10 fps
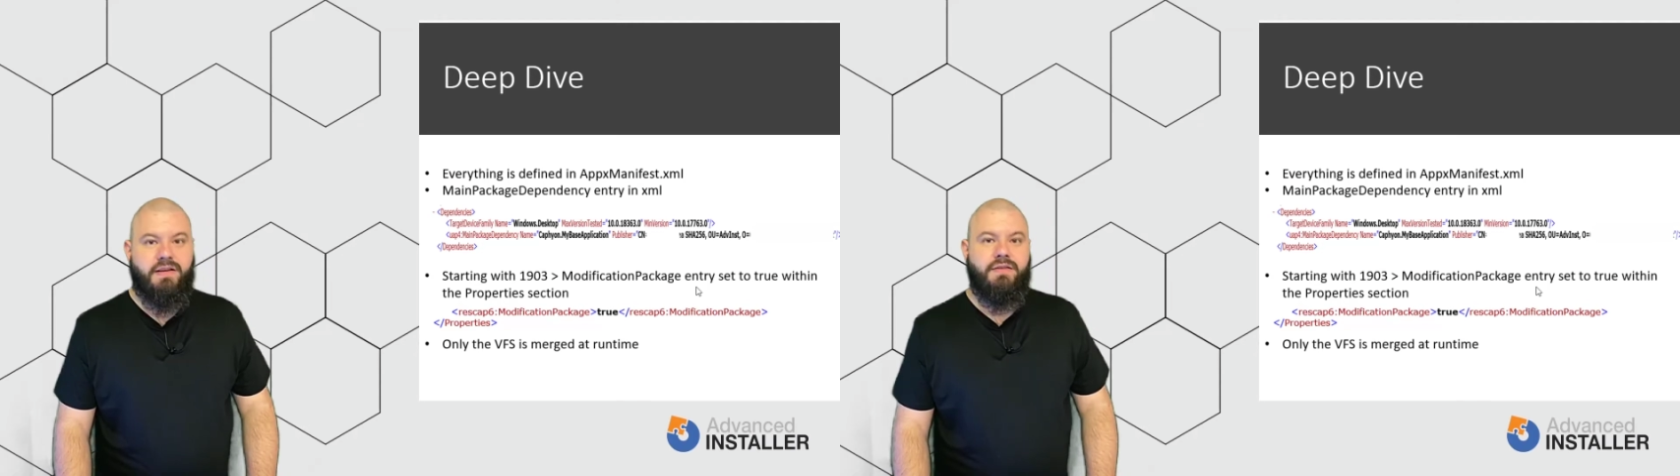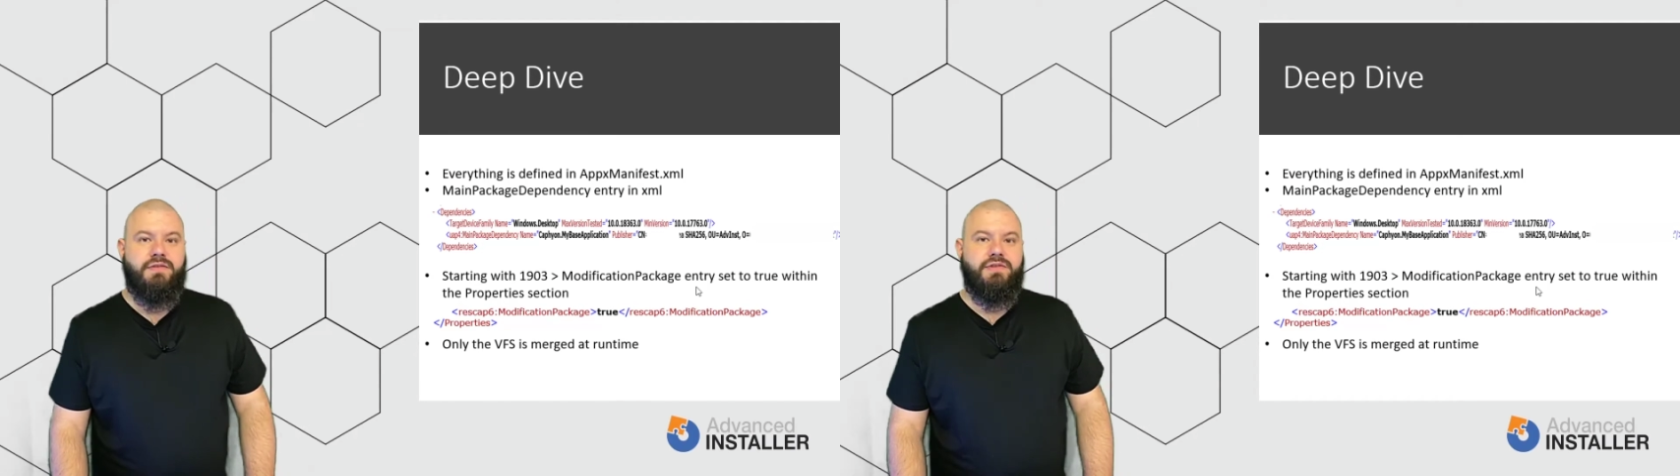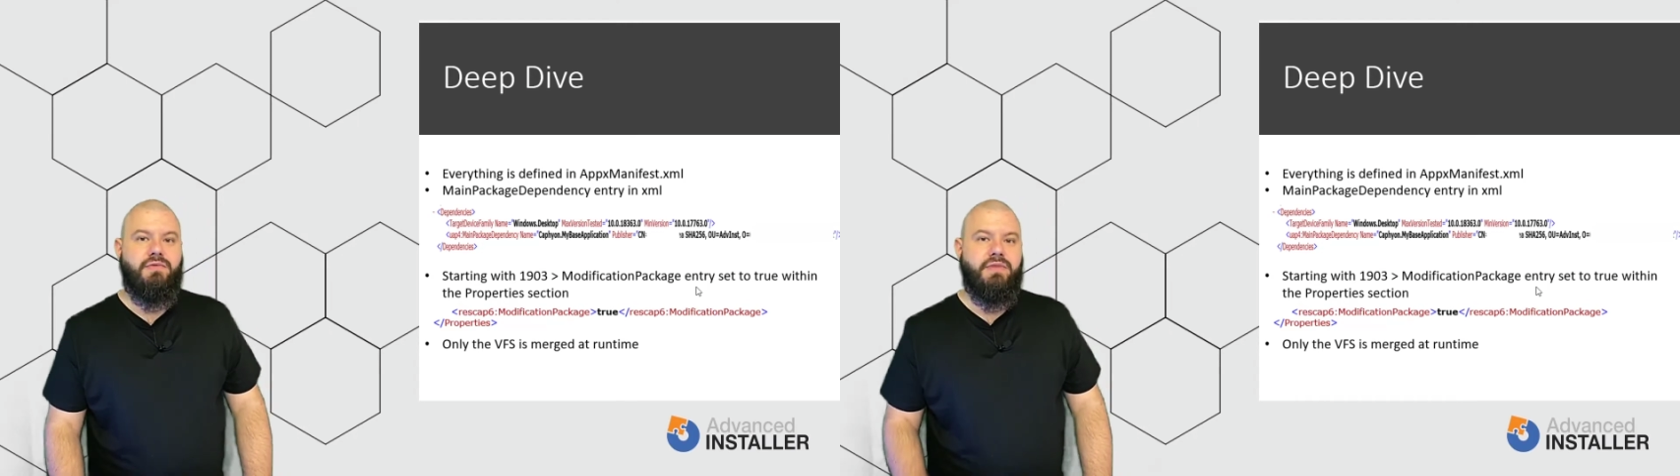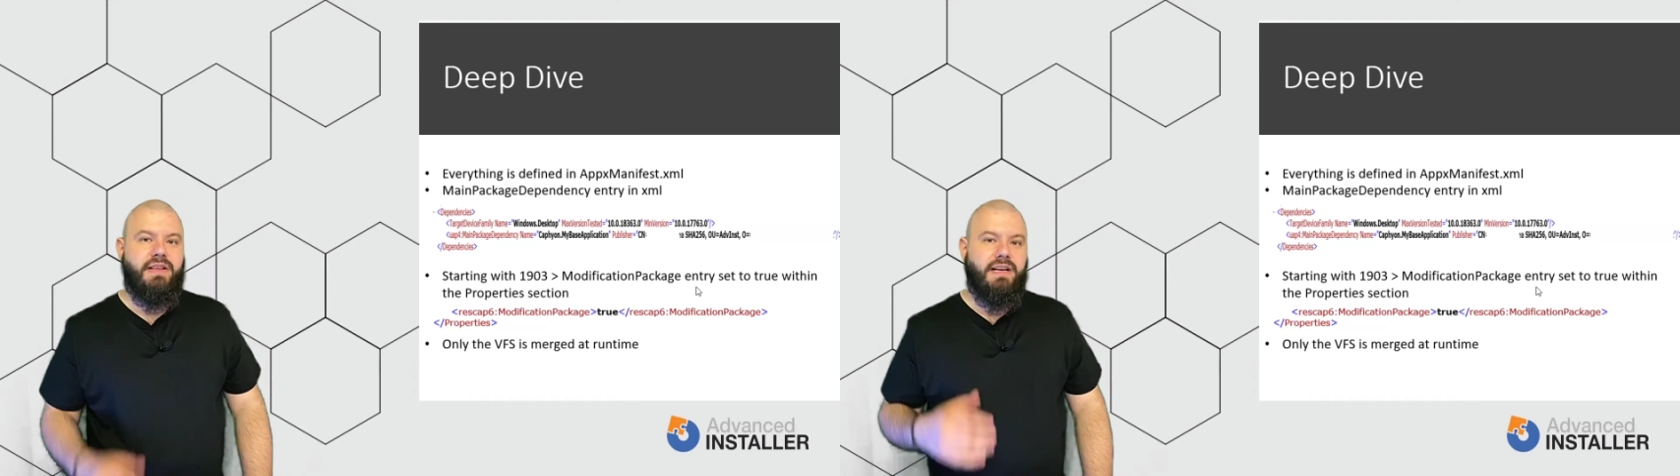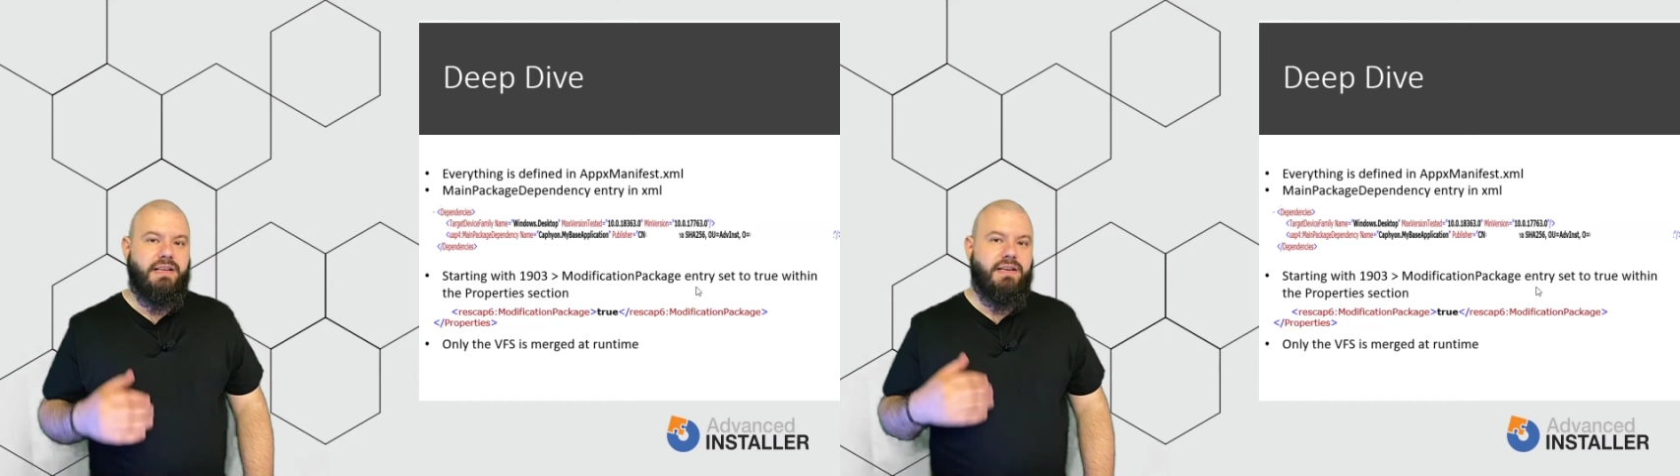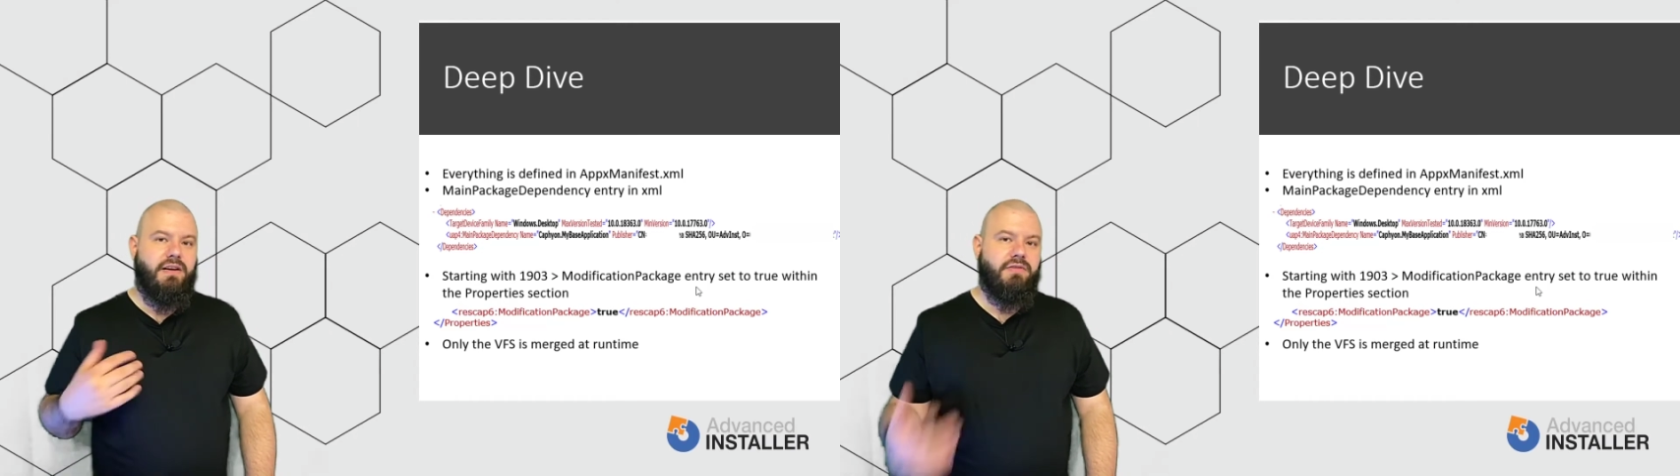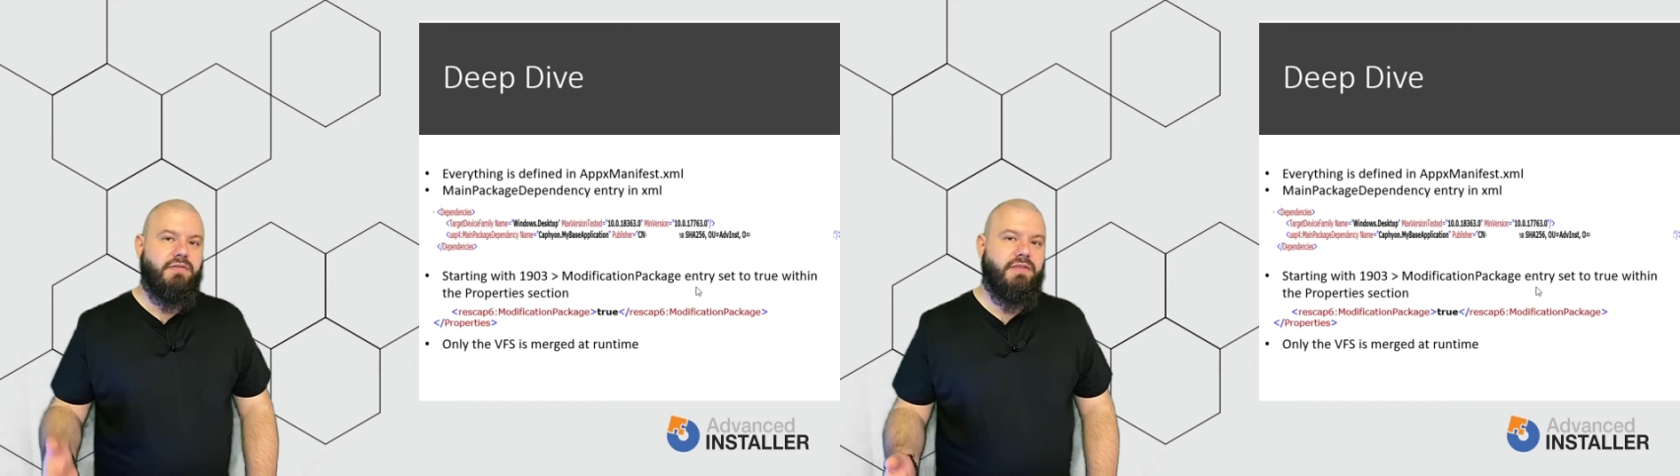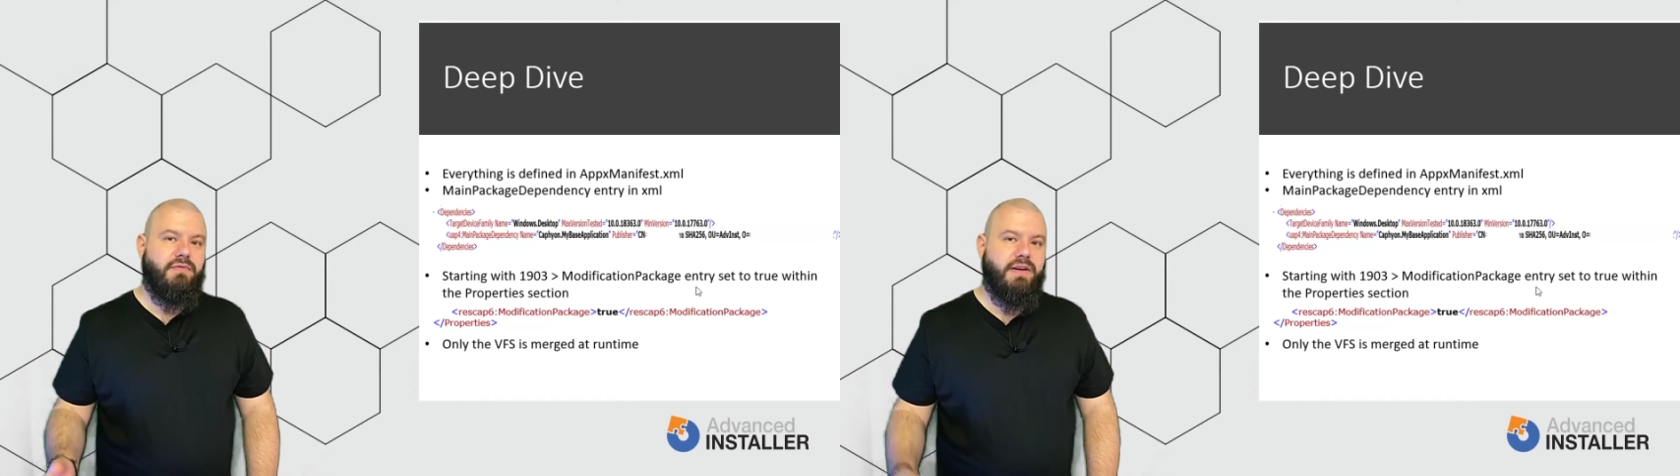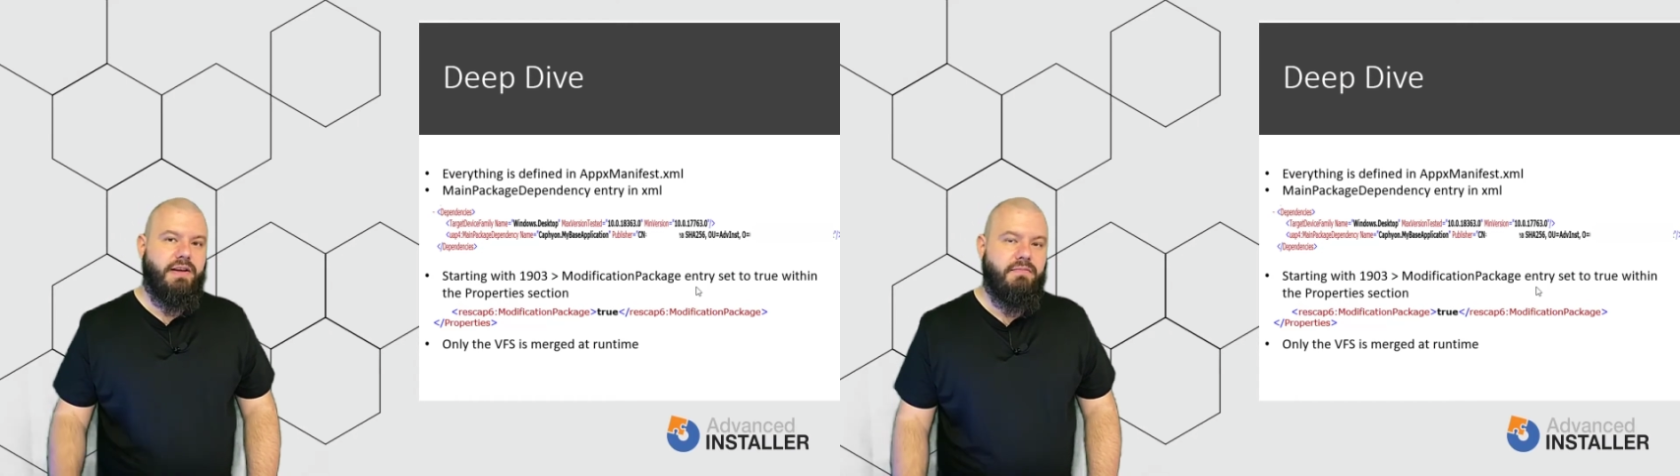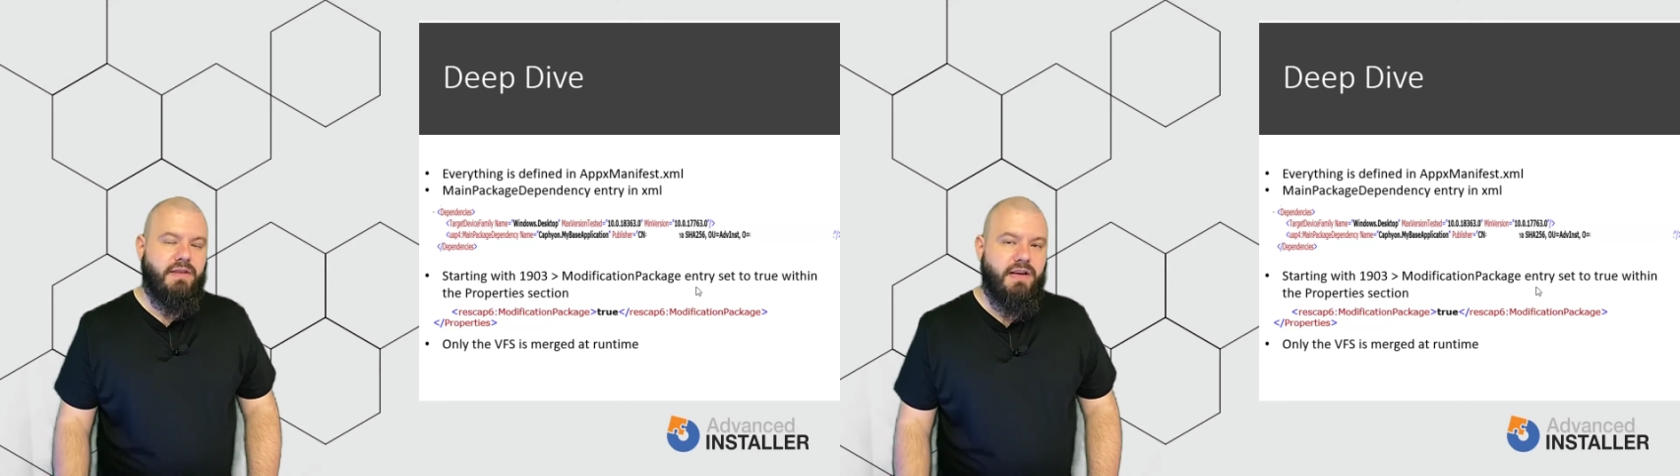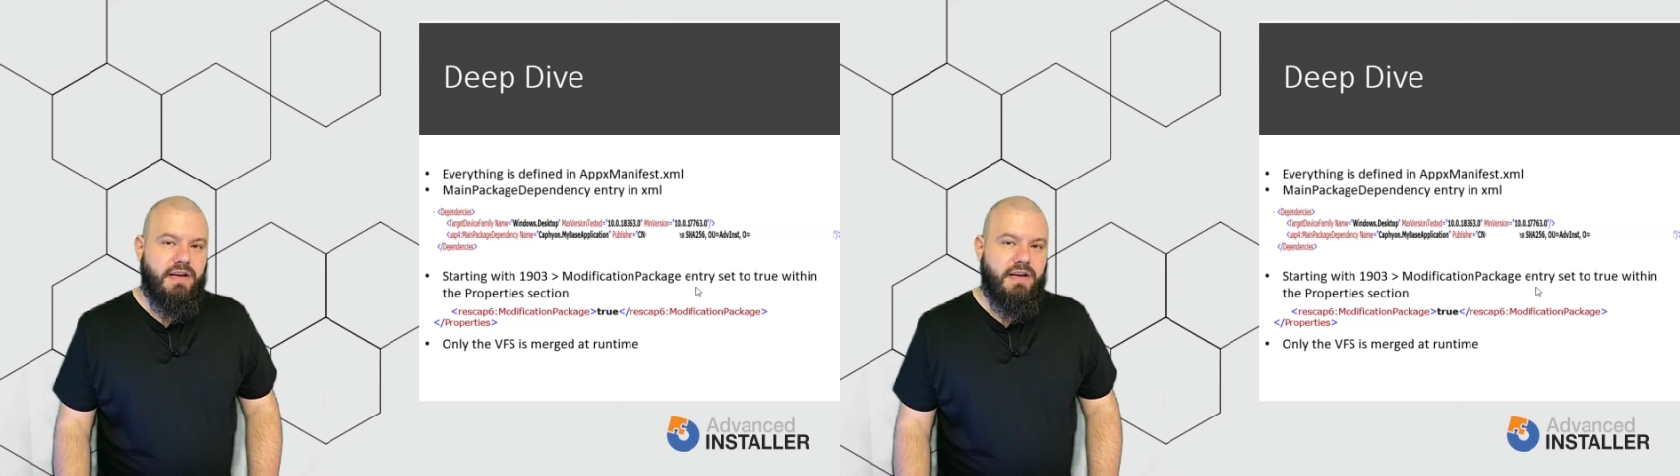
So with that out of the way,